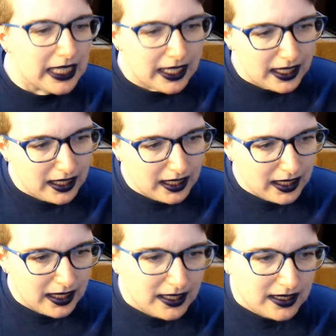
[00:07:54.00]

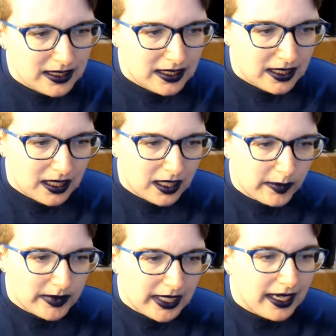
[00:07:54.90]
And
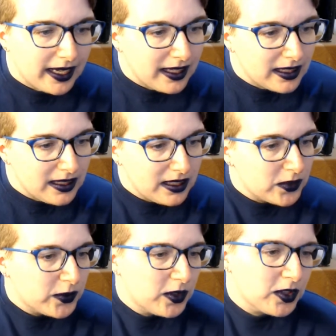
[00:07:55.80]
tag at least
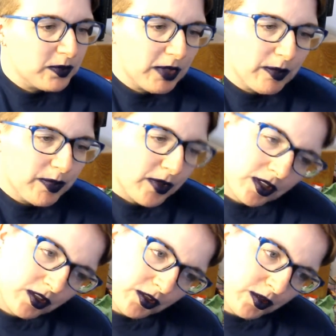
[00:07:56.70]
four small
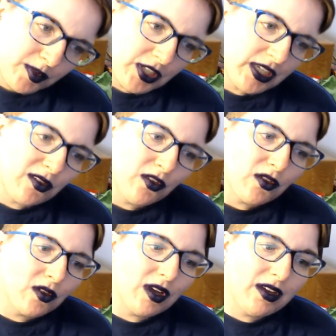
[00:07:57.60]
BookTube channels
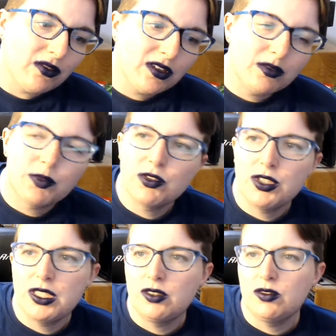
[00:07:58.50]
or every small
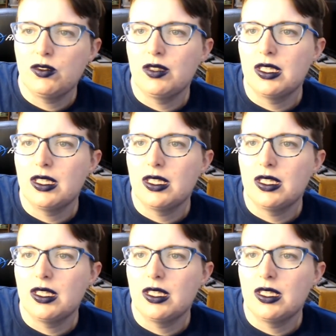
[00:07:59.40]
channel you can